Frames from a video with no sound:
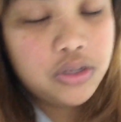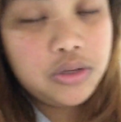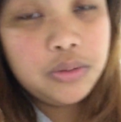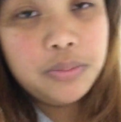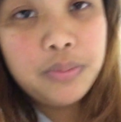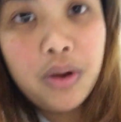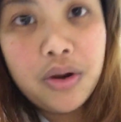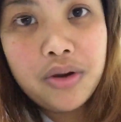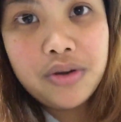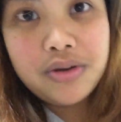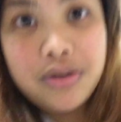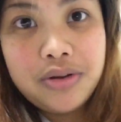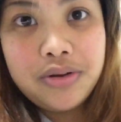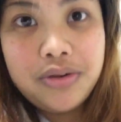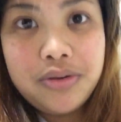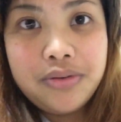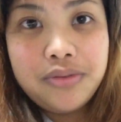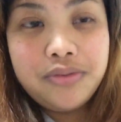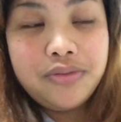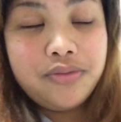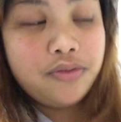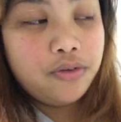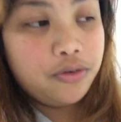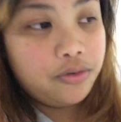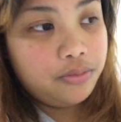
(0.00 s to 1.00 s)

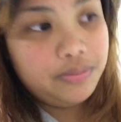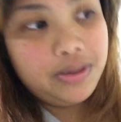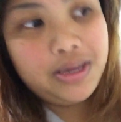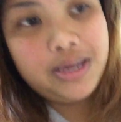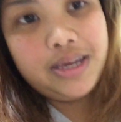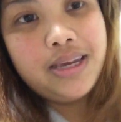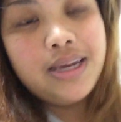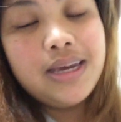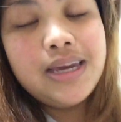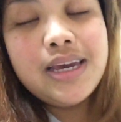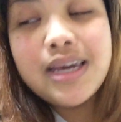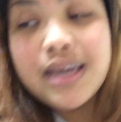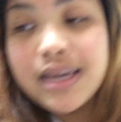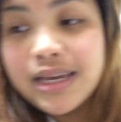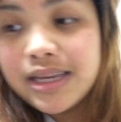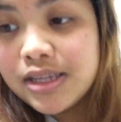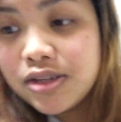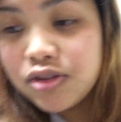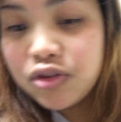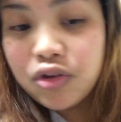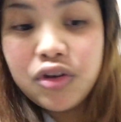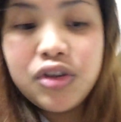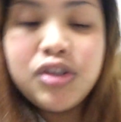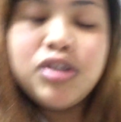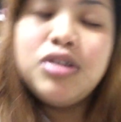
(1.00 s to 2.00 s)
tomorrow for me
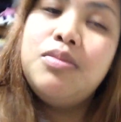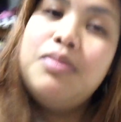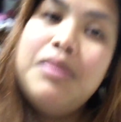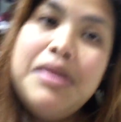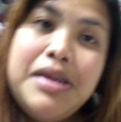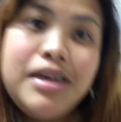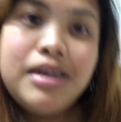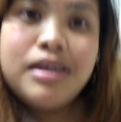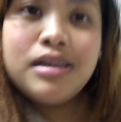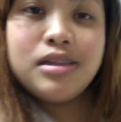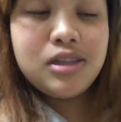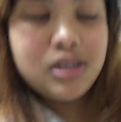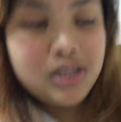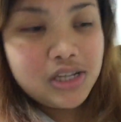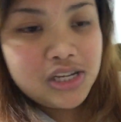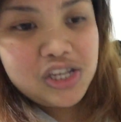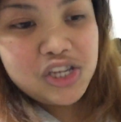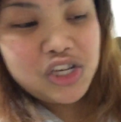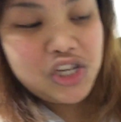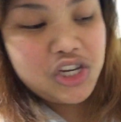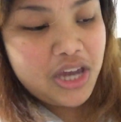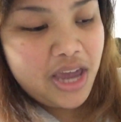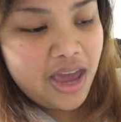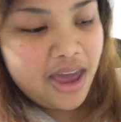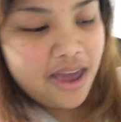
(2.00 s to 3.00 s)
is going to be
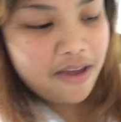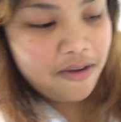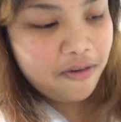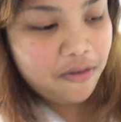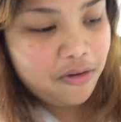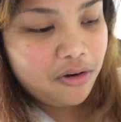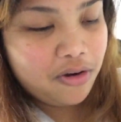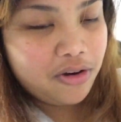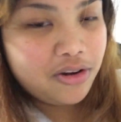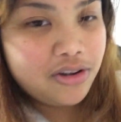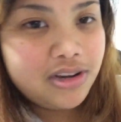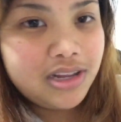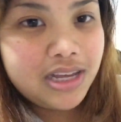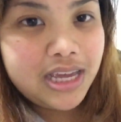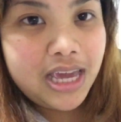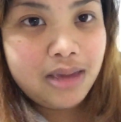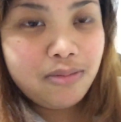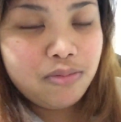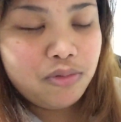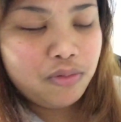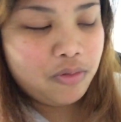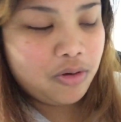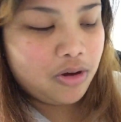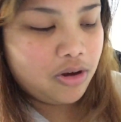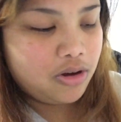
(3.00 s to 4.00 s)
TGA or the
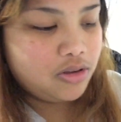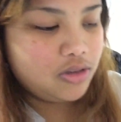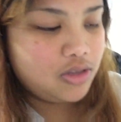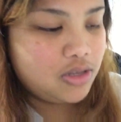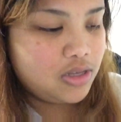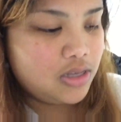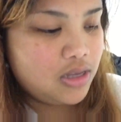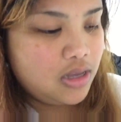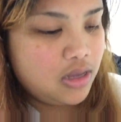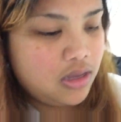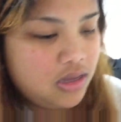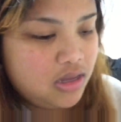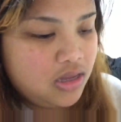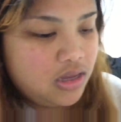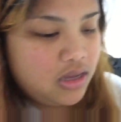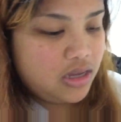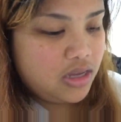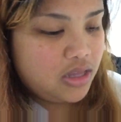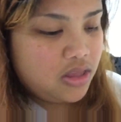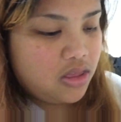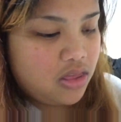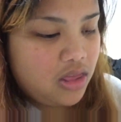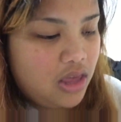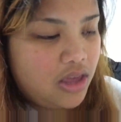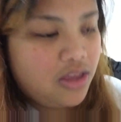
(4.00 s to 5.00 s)
Game Awards.
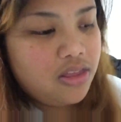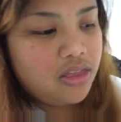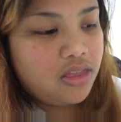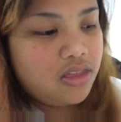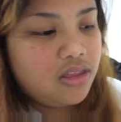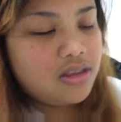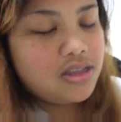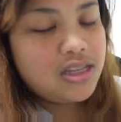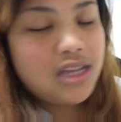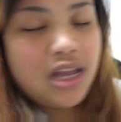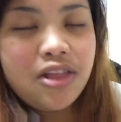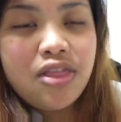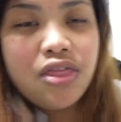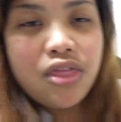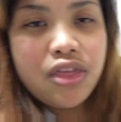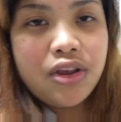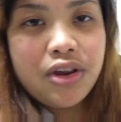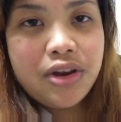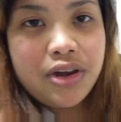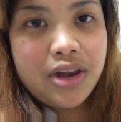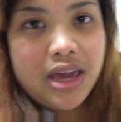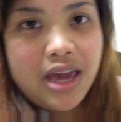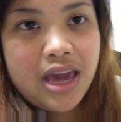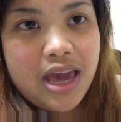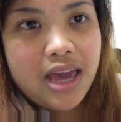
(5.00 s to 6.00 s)
10
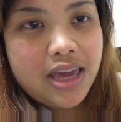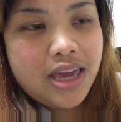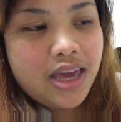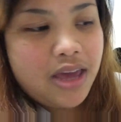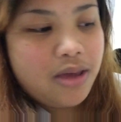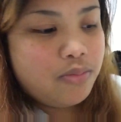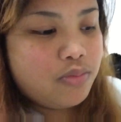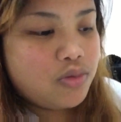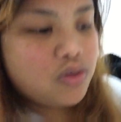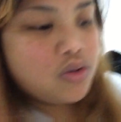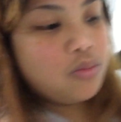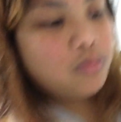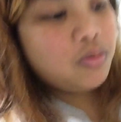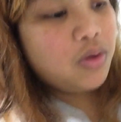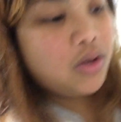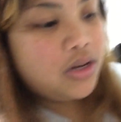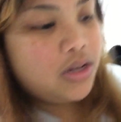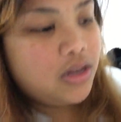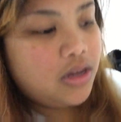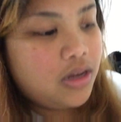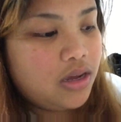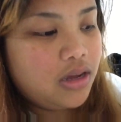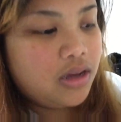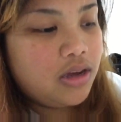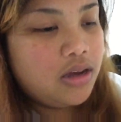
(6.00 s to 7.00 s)
10:30 a.m. So I'm
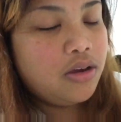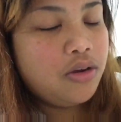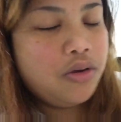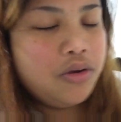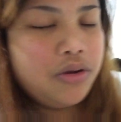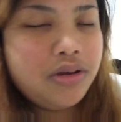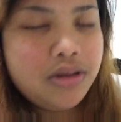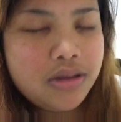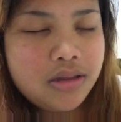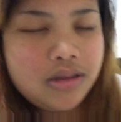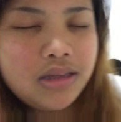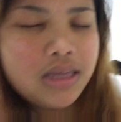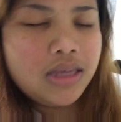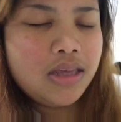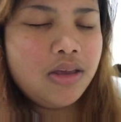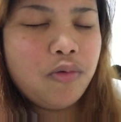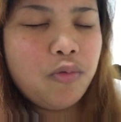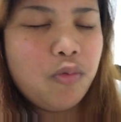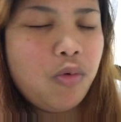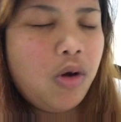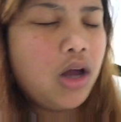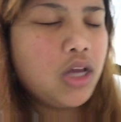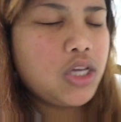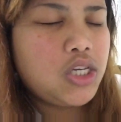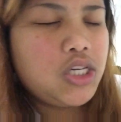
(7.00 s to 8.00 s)
gonna
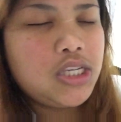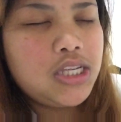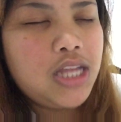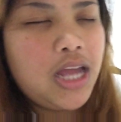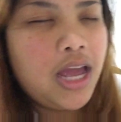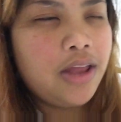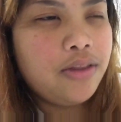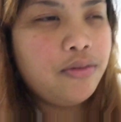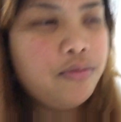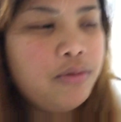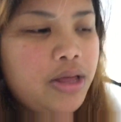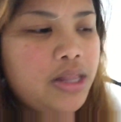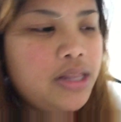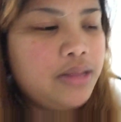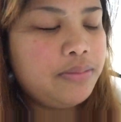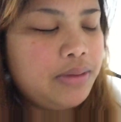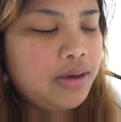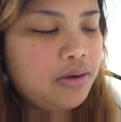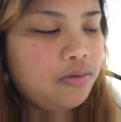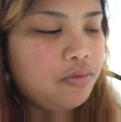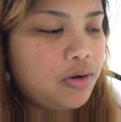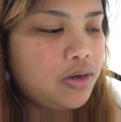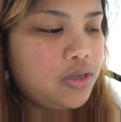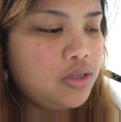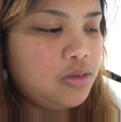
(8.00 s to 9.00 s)
watch that while I'm
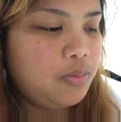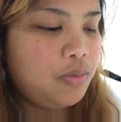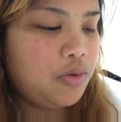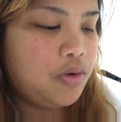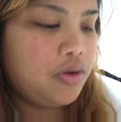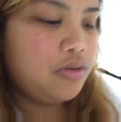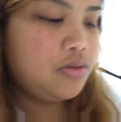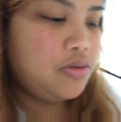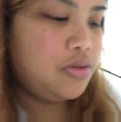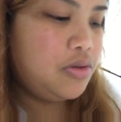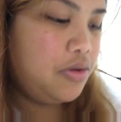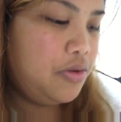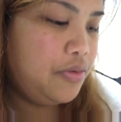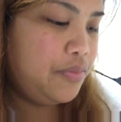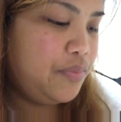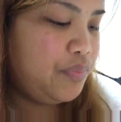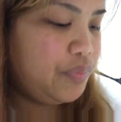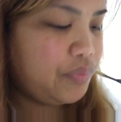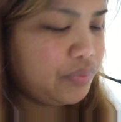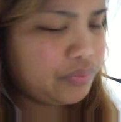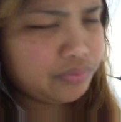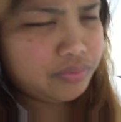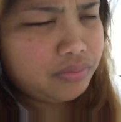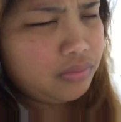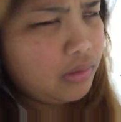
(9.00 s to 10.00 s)
at work tomorrow. So I'm
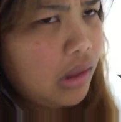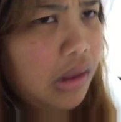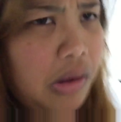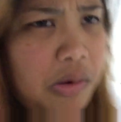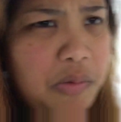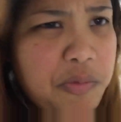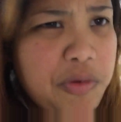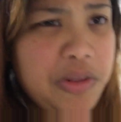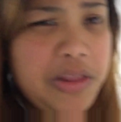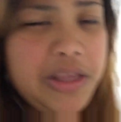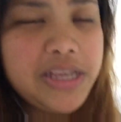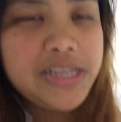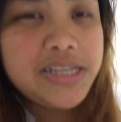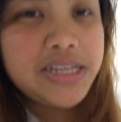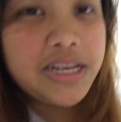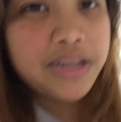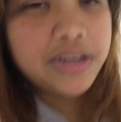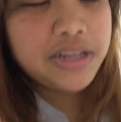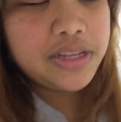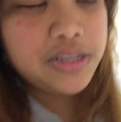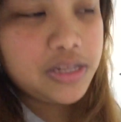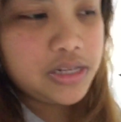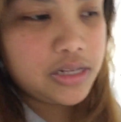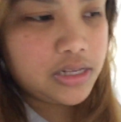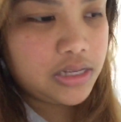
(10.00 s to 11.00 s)
really
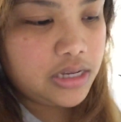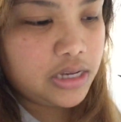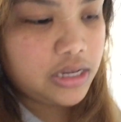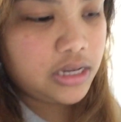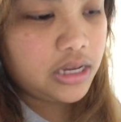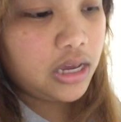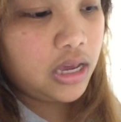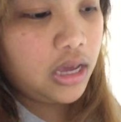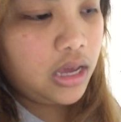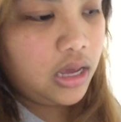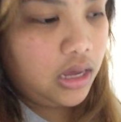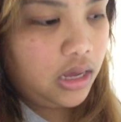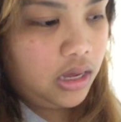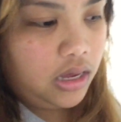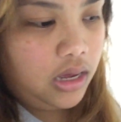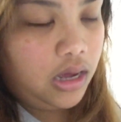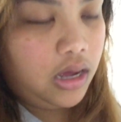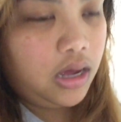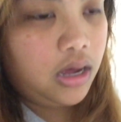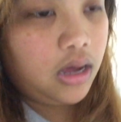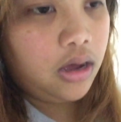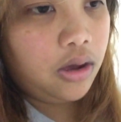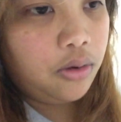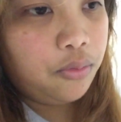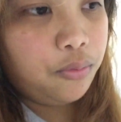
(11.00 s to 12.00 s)
excited to see
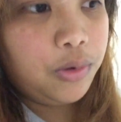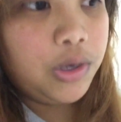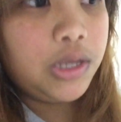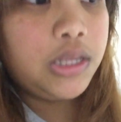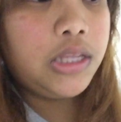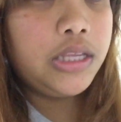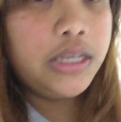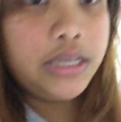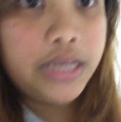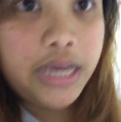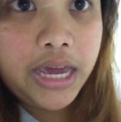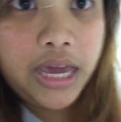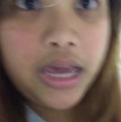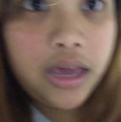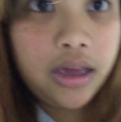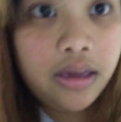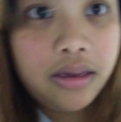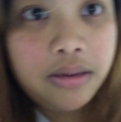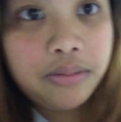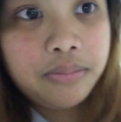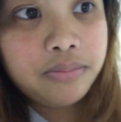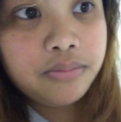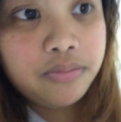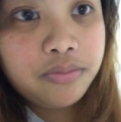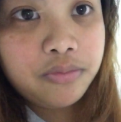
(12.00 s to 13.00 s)
uh, what
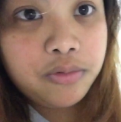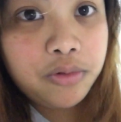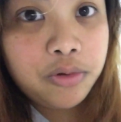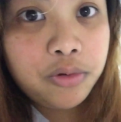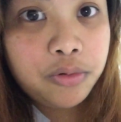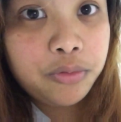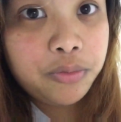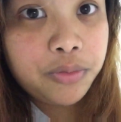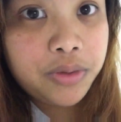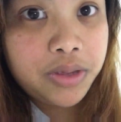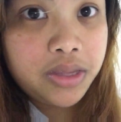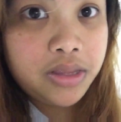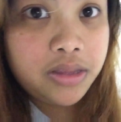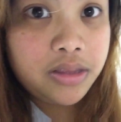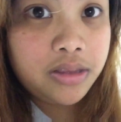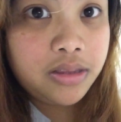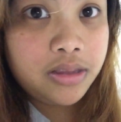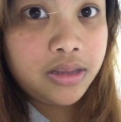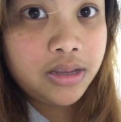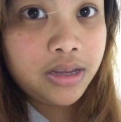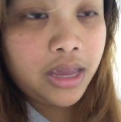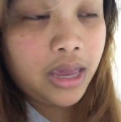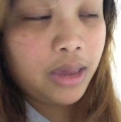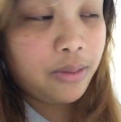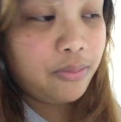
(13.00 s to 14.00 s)
game will
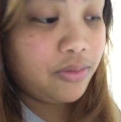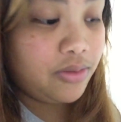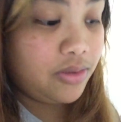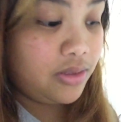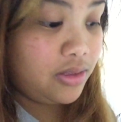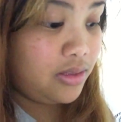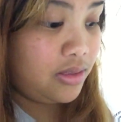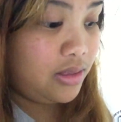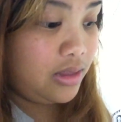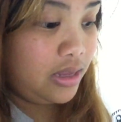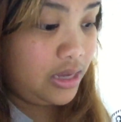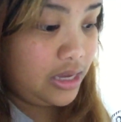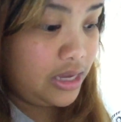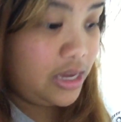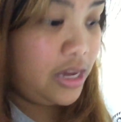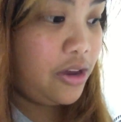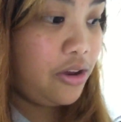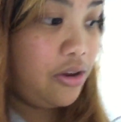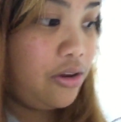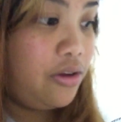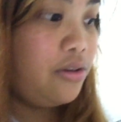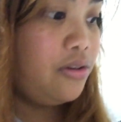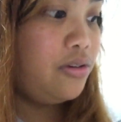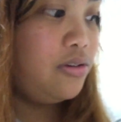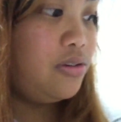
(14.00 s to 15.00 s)
win the Game of the
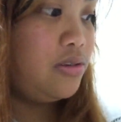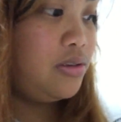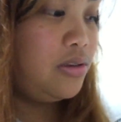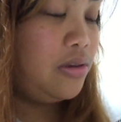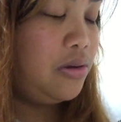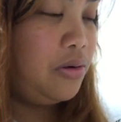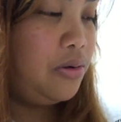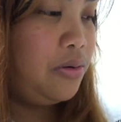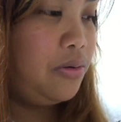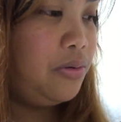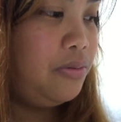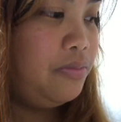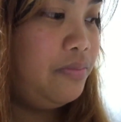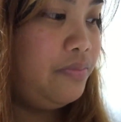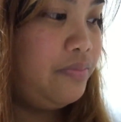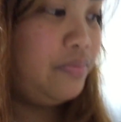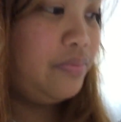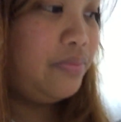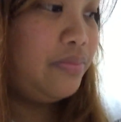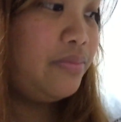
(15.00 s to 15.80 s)
Year. So